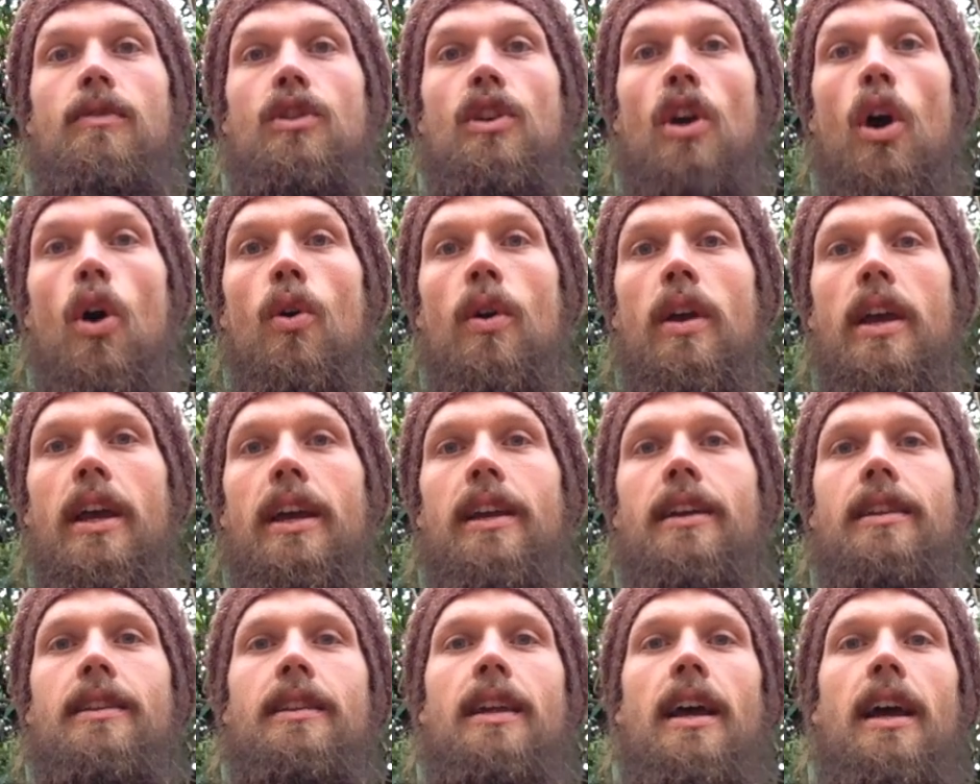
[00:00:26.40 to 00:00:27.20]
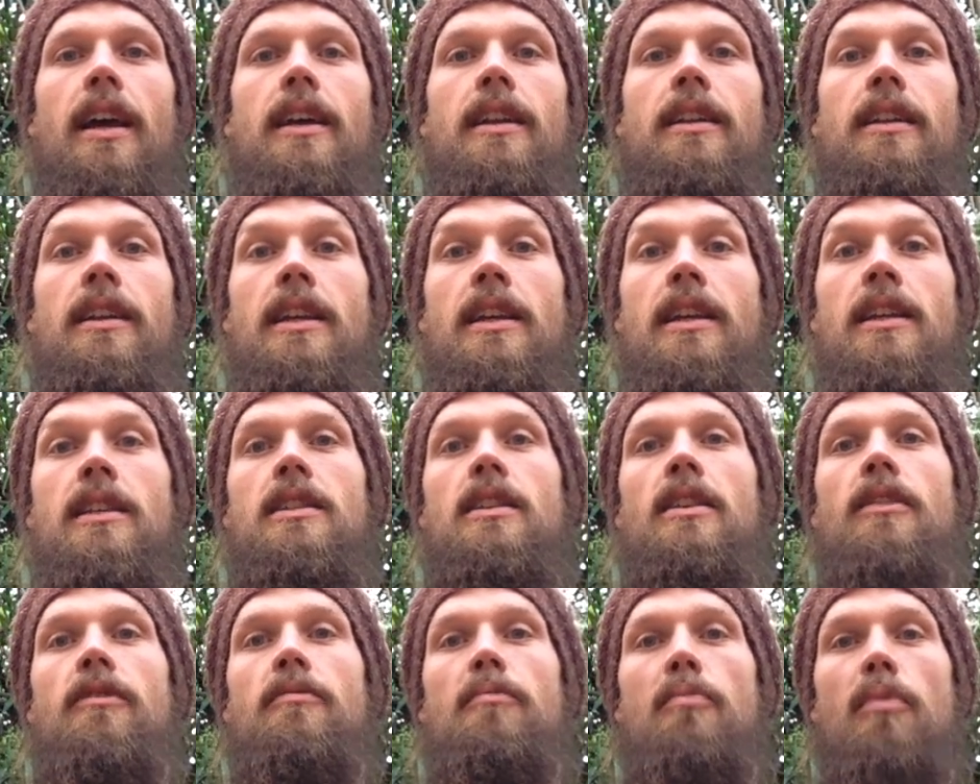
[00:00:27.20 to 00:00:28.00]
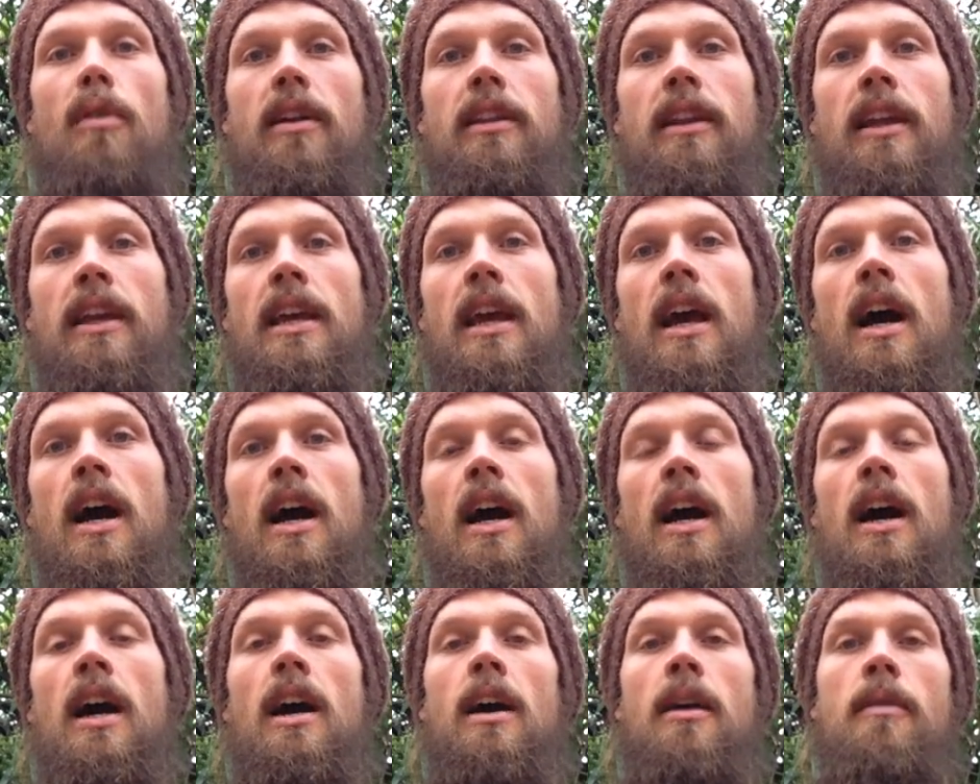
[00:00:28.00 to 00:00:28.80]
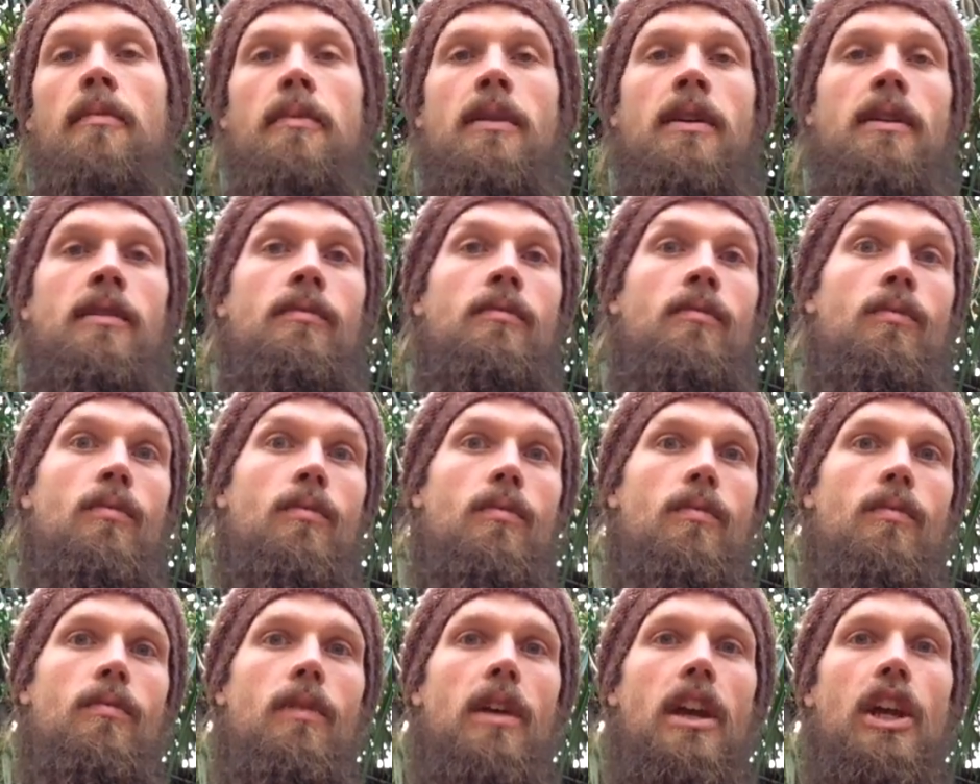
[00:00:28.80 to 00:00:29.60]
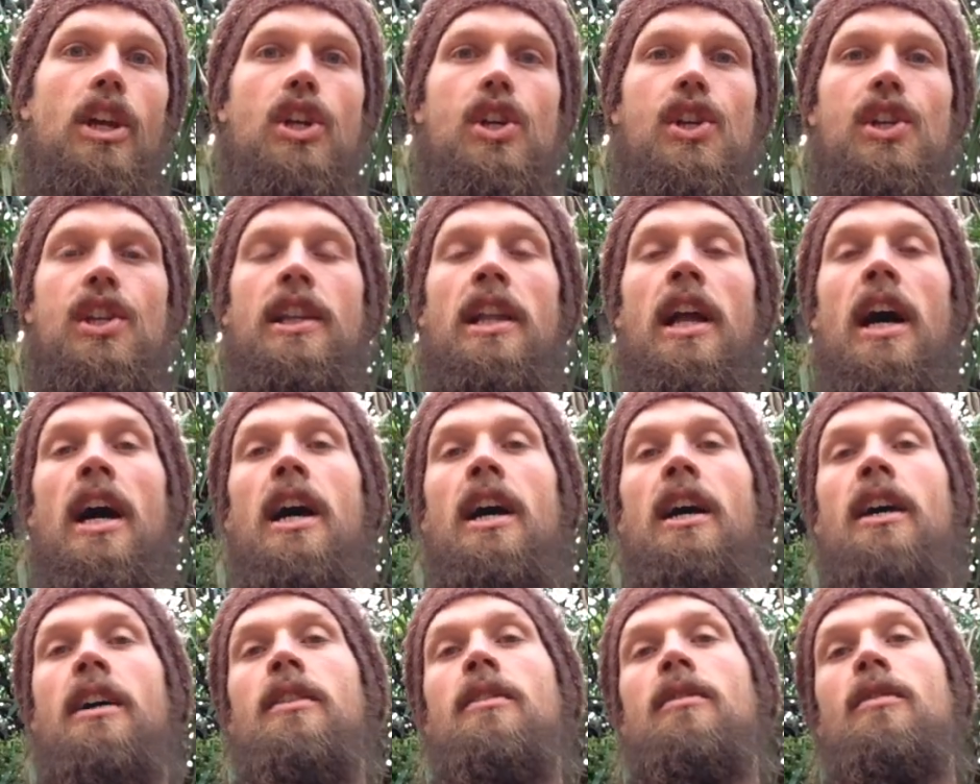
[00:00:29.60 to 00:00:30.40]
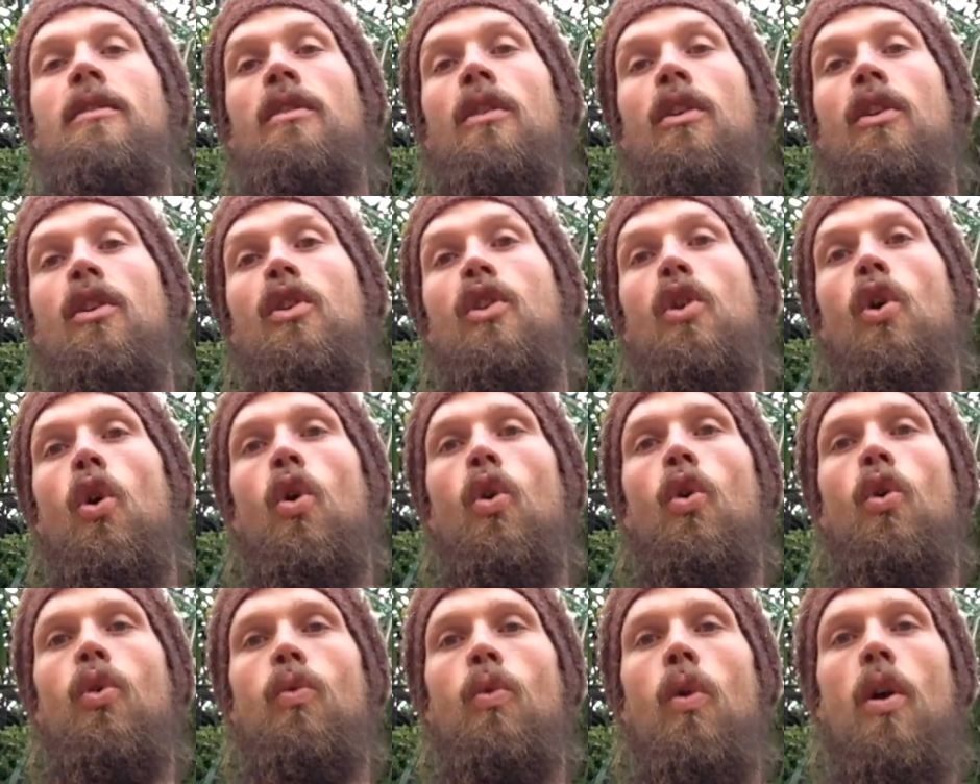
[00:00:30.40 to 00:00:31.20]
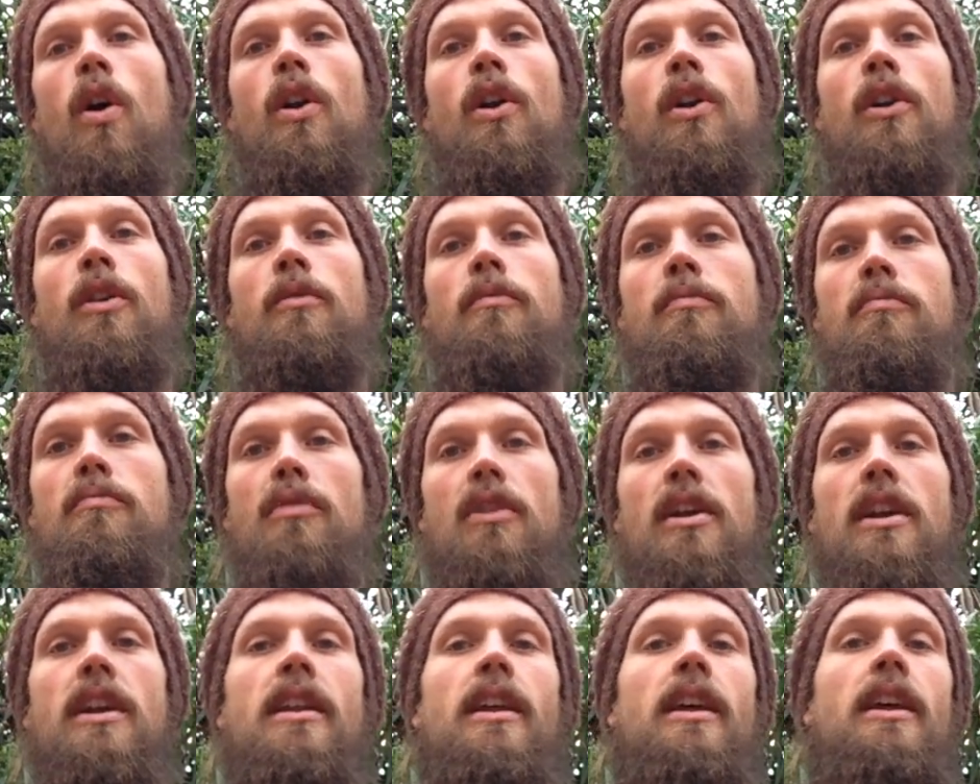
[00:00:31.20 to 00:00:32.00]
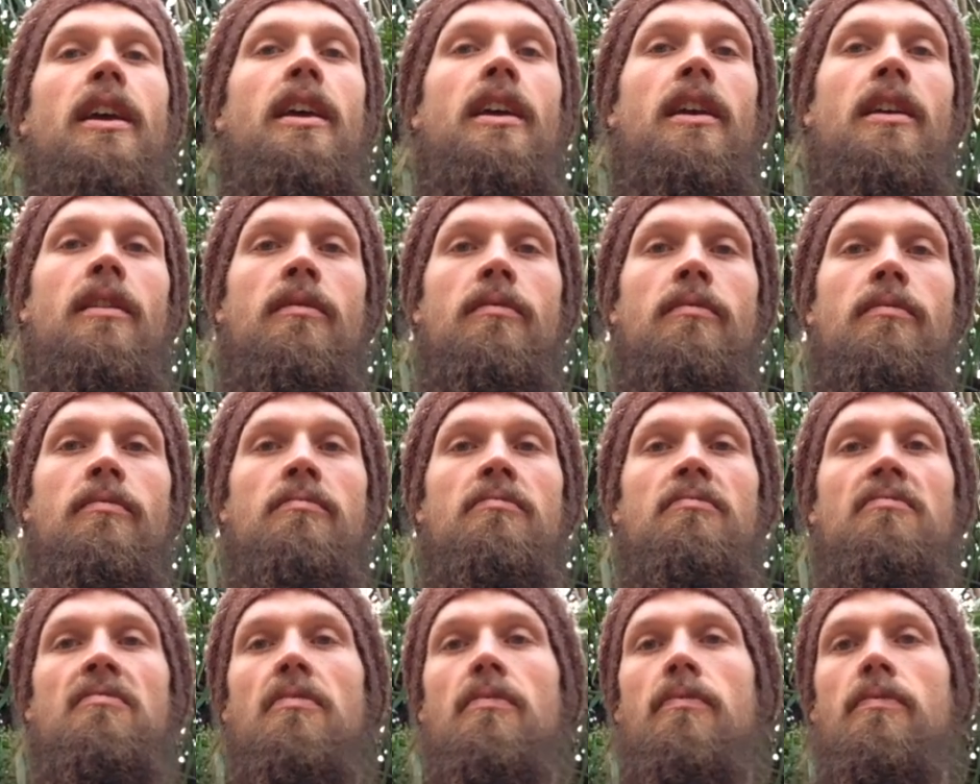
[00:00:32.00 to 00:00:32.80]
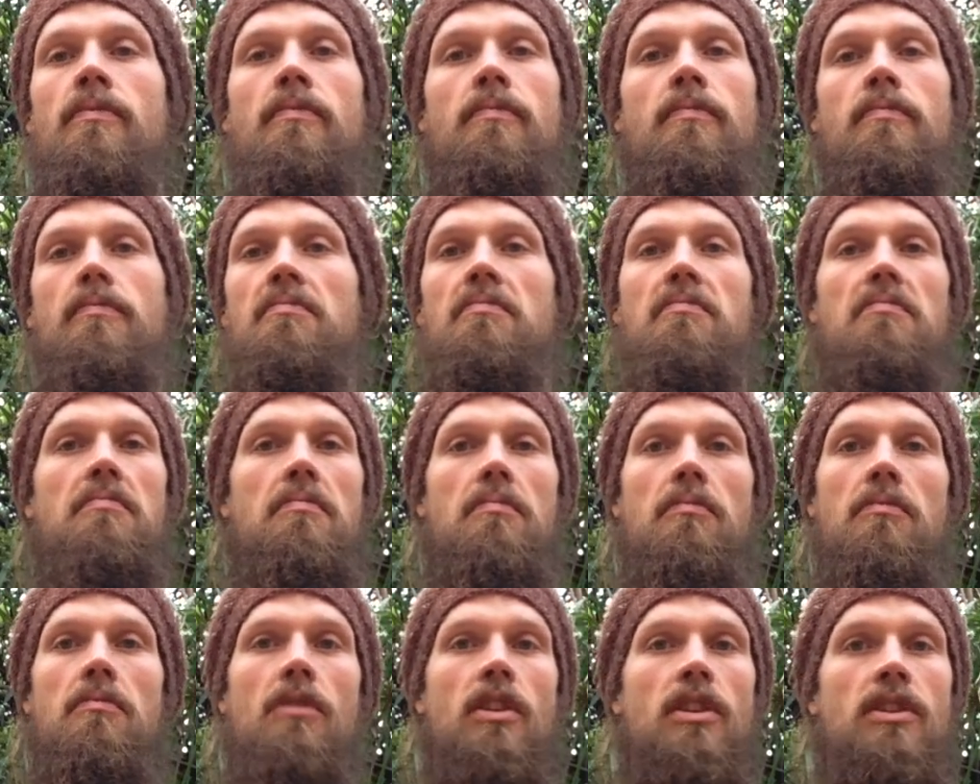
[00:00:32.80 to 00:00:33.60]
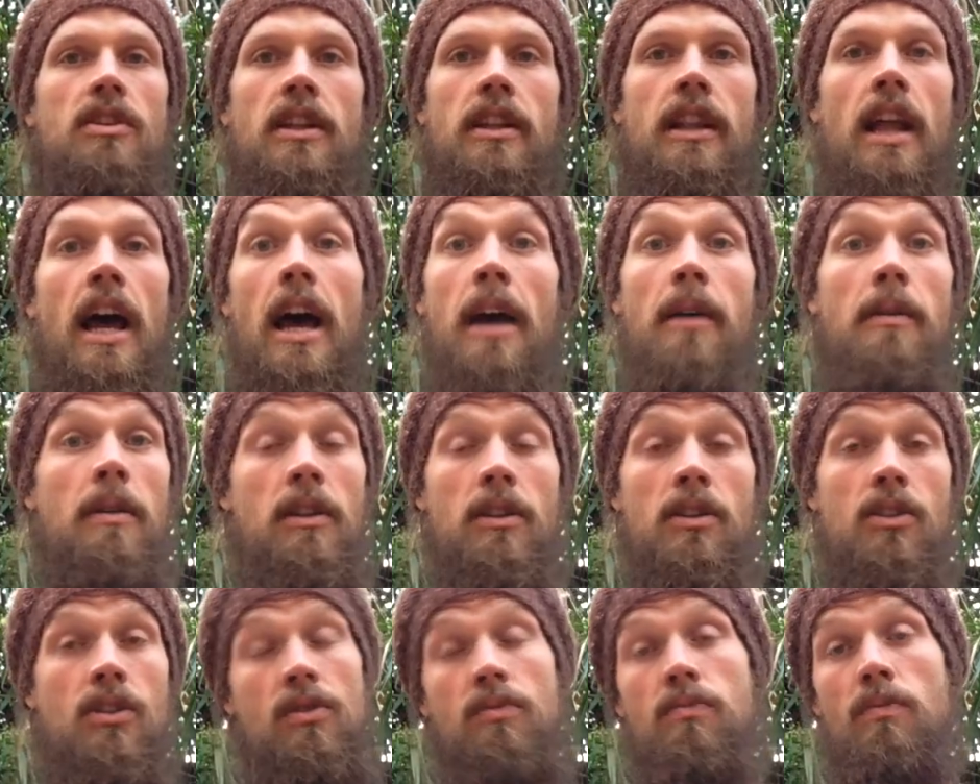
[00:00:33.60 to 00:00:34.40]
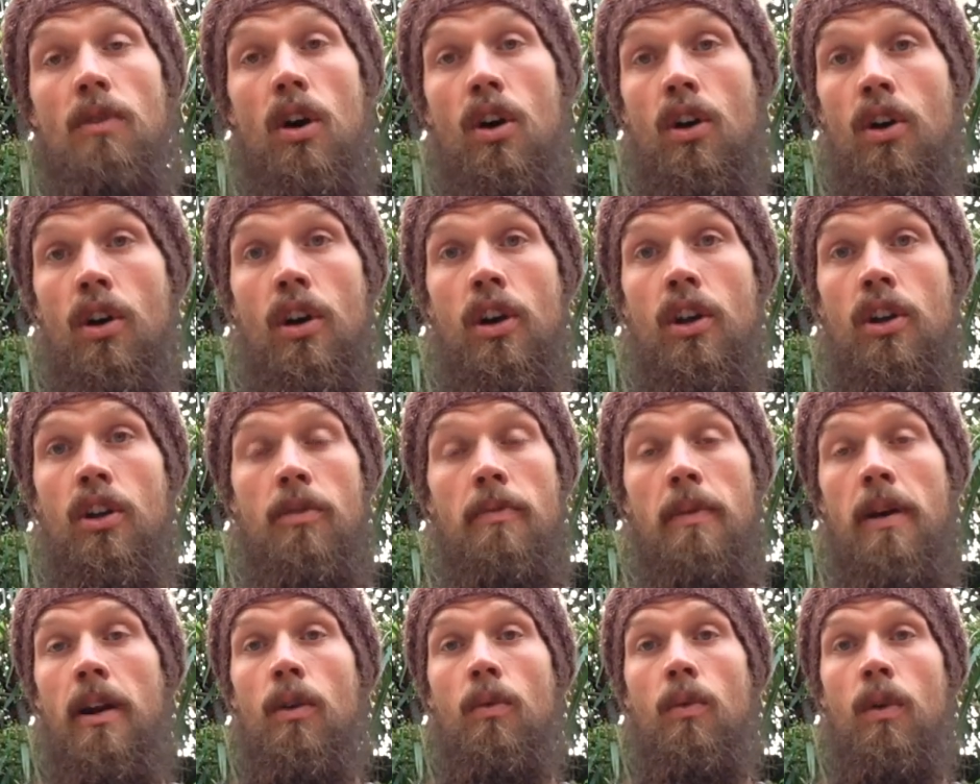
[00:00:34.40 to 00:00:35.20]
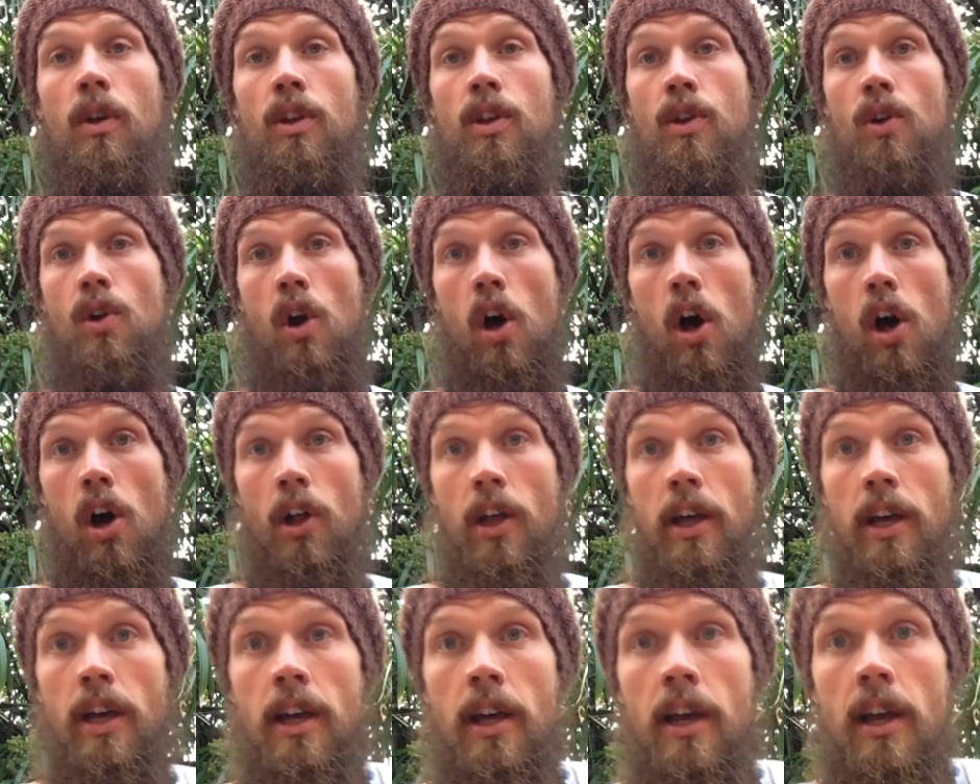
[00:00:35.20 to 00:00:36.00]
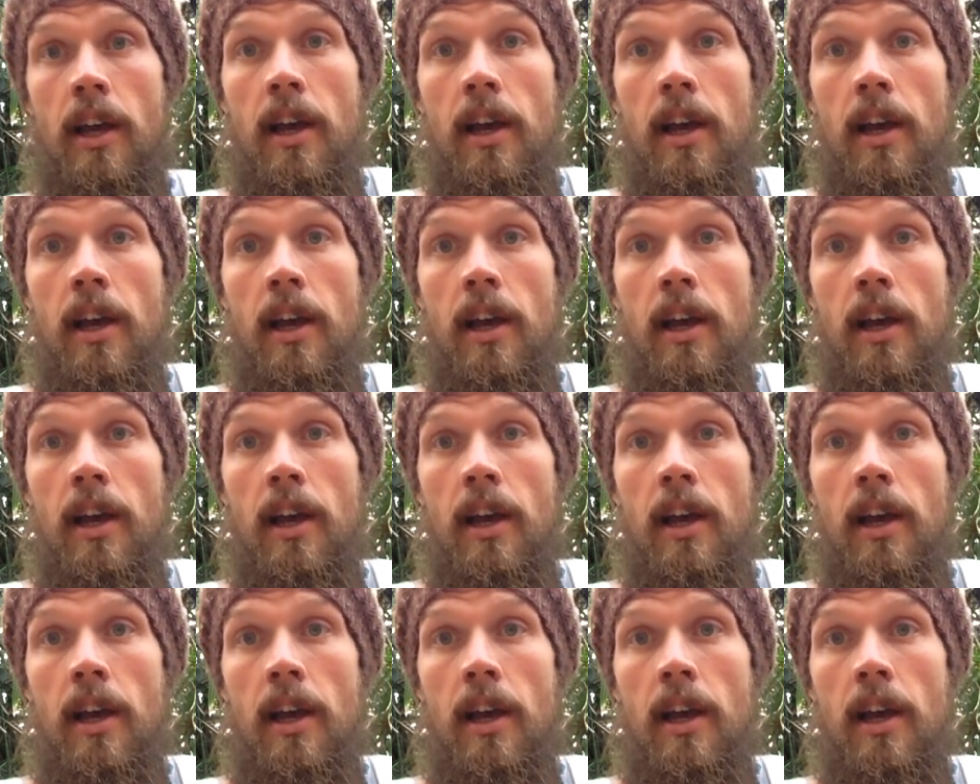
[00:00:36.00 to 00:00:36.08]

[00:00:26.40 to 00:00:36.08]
yogic techniques of pranayama and ishnan, or cold water breathing, this and that. It's all good no matter what you call it.